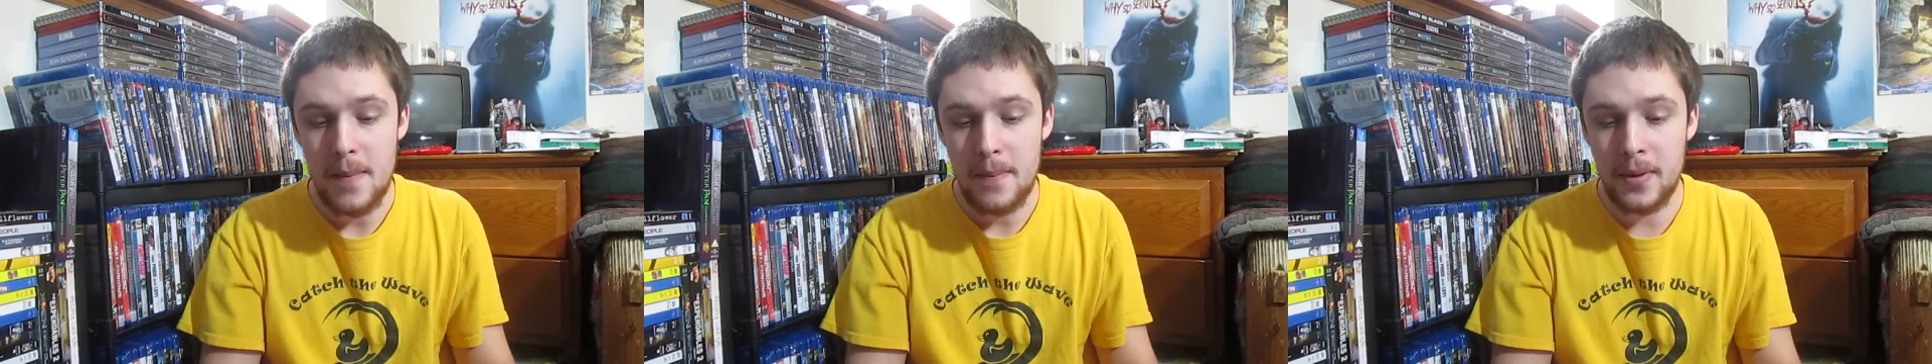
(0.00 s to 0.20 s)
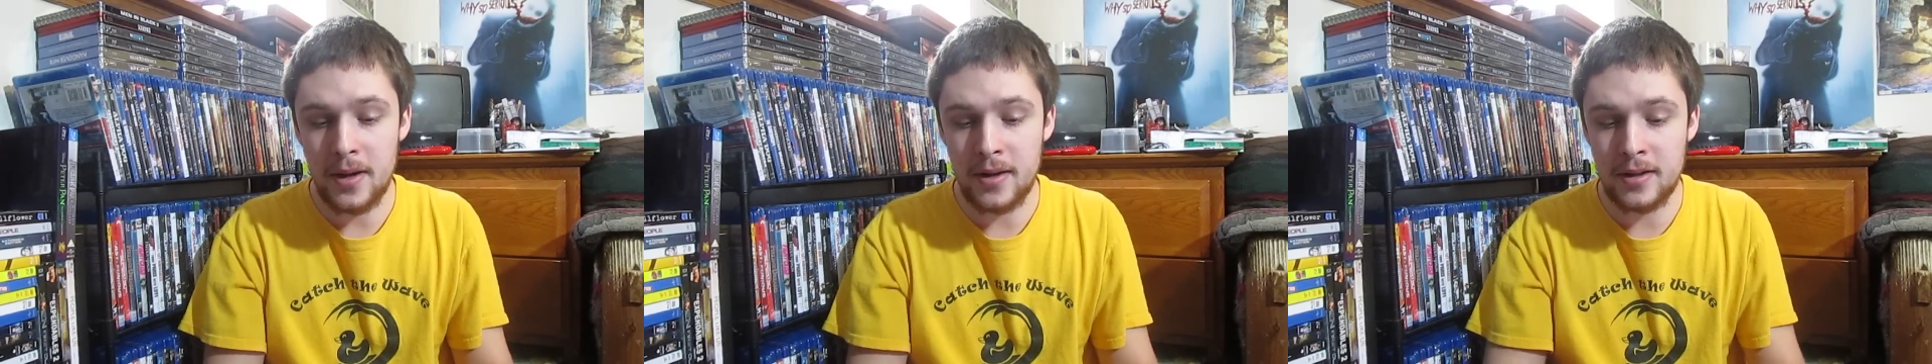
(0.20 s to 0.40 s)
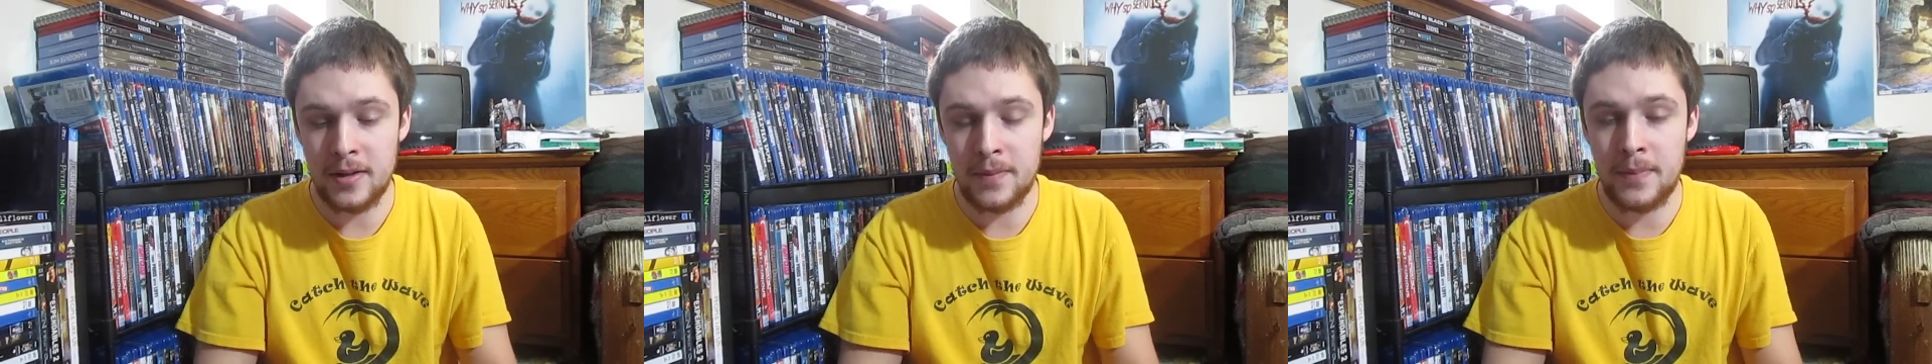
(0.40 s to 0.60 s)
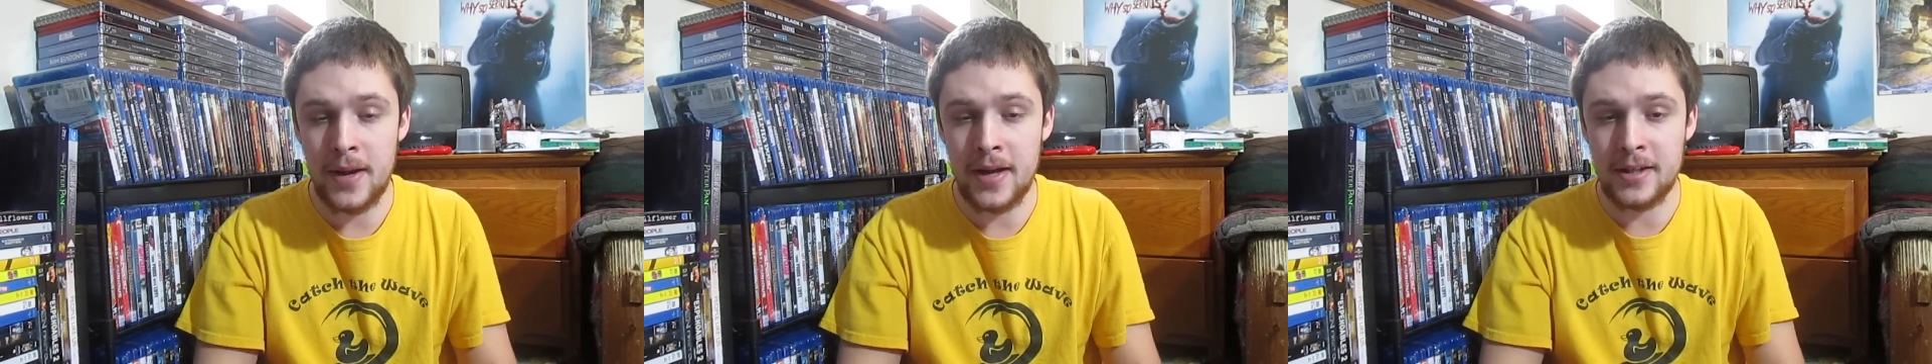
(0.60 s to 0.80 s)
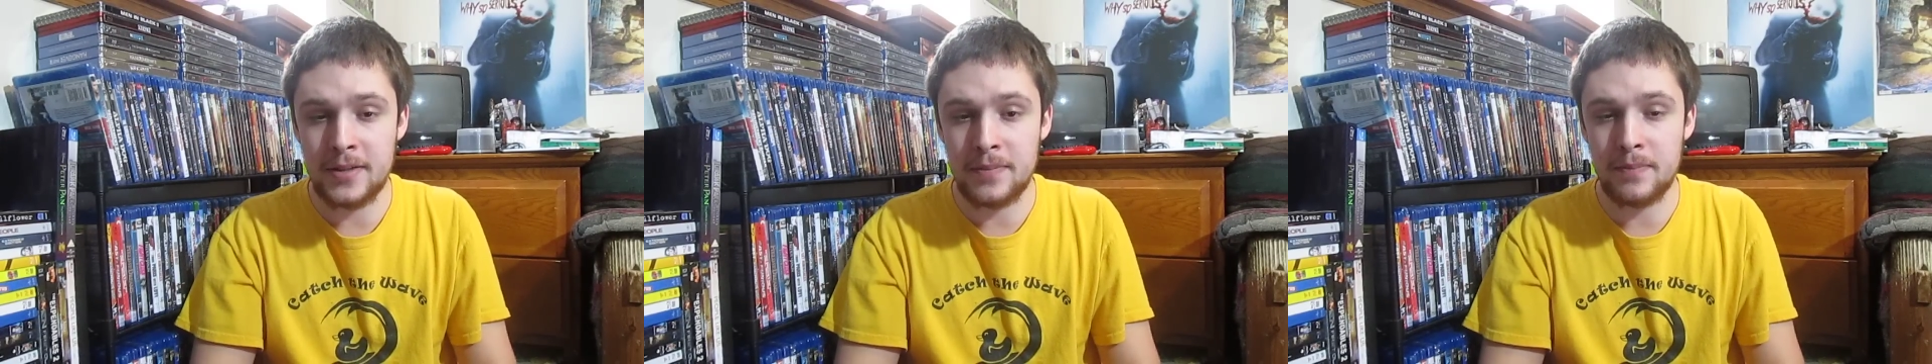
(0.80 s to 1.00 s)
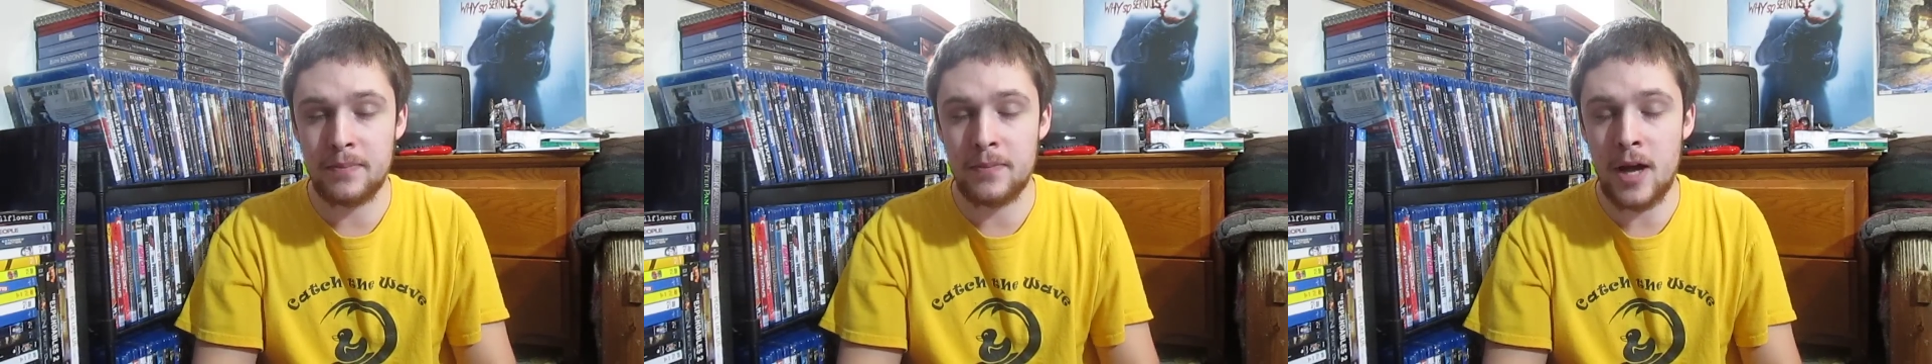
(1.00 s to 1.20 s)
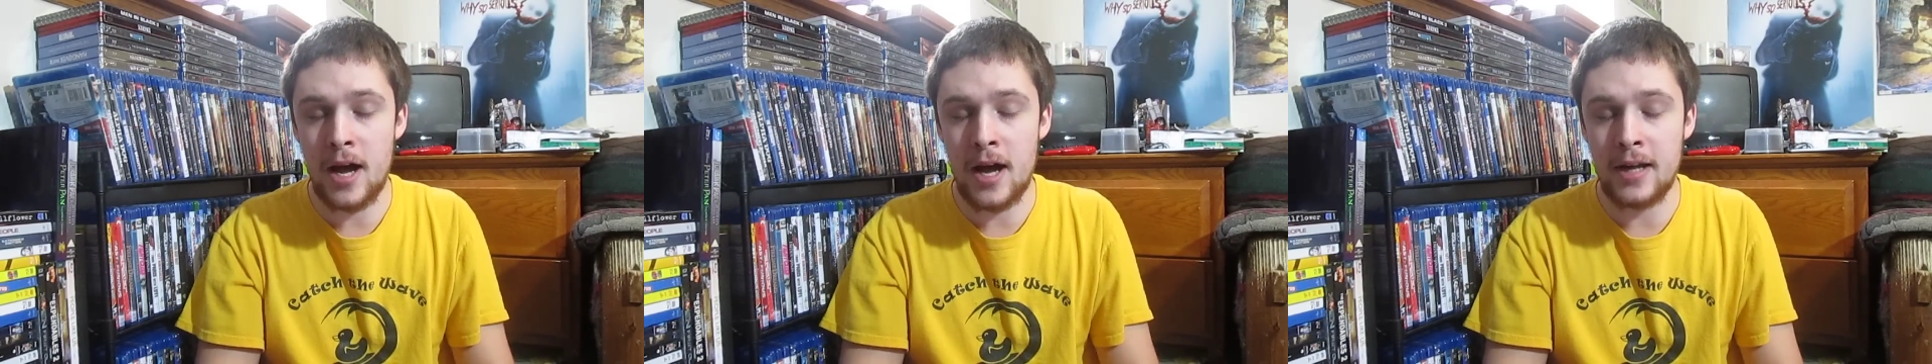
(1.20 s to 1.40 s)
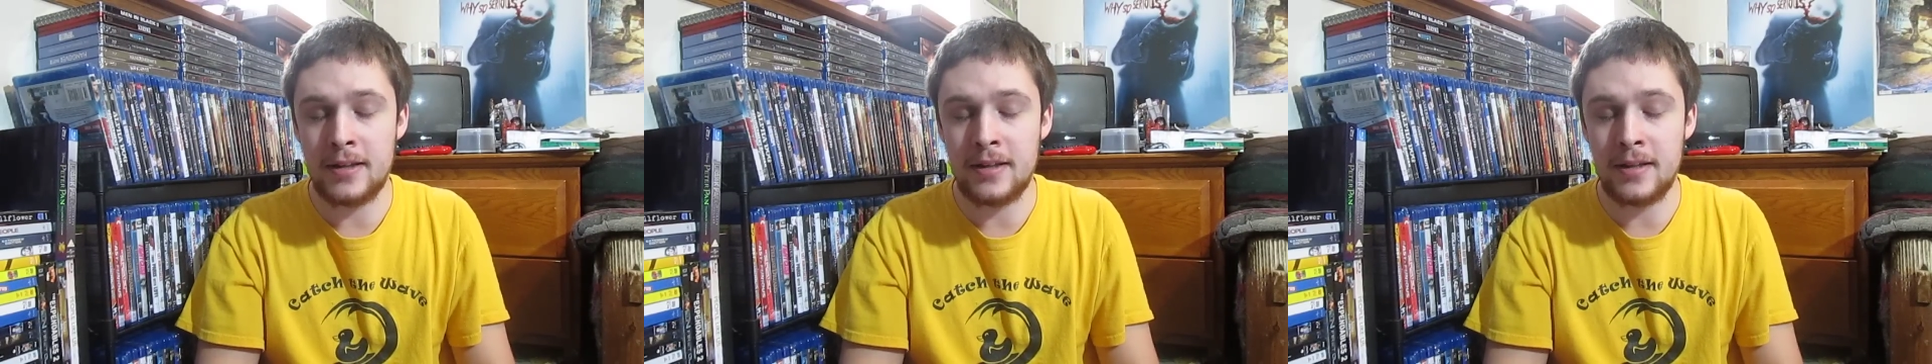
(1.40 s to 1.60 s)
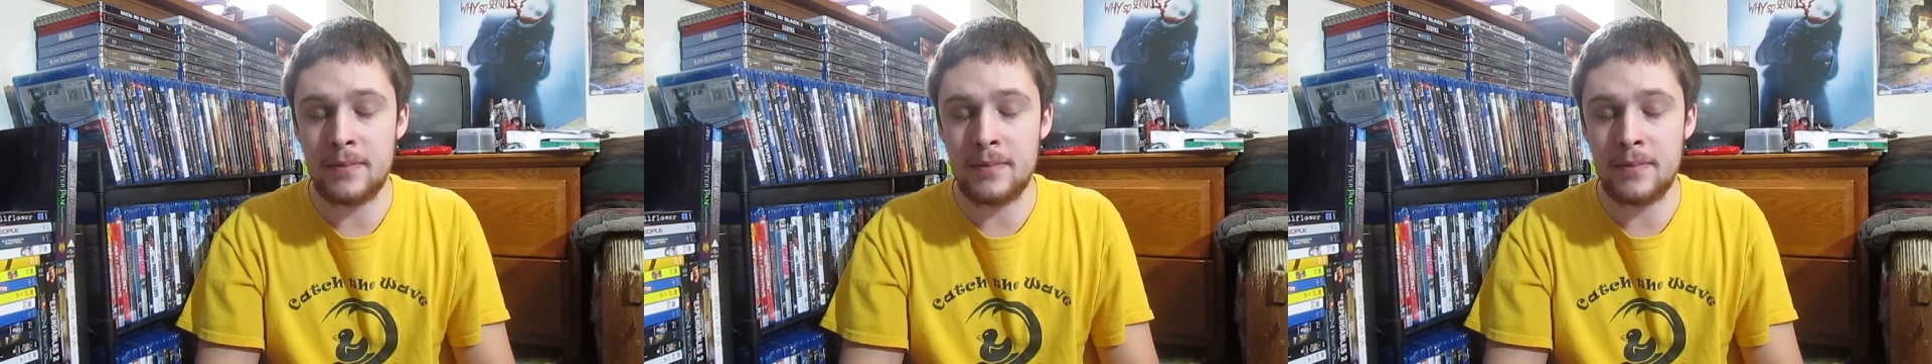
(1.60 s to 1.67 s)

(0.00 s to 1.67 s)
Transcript: But the best uh,